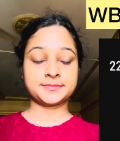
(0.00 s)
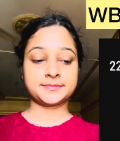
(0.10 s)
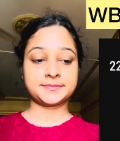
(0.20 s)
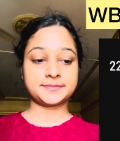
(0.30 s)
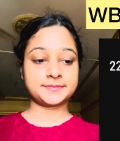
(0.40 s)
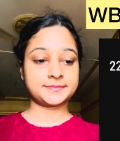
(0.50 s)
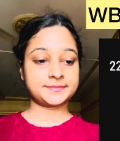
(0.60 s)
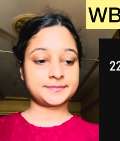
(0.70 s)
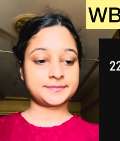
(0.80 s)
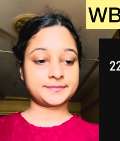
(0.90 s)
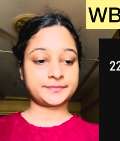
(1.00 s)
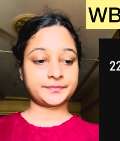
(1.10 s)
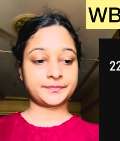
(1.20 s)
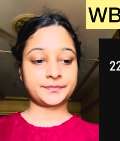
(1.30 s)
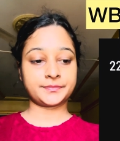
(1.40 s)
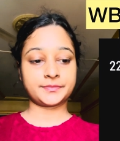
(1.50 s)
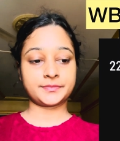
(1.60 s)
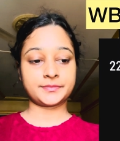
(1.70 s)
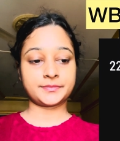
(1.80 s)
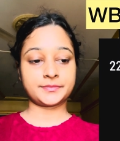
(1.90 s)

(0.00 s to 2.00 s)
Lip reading: Nobody speaks.